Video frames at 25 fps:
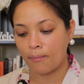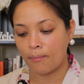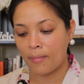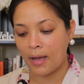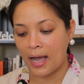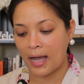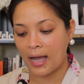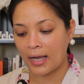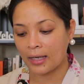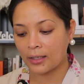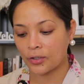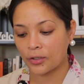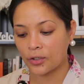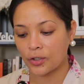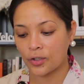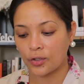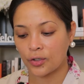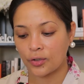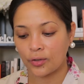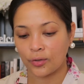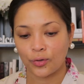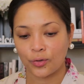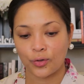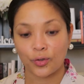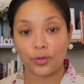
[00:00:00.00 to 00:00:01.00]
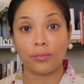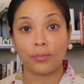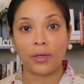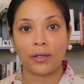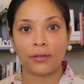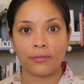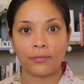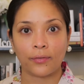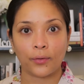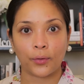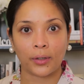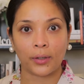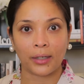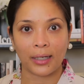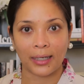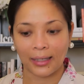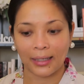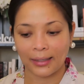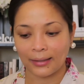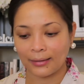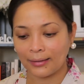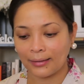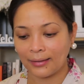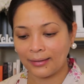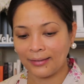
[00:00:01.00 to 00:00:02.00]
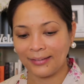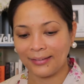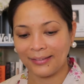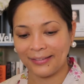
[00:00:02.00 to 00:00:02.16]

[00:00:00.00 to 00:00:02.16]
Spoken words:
match to my forehead.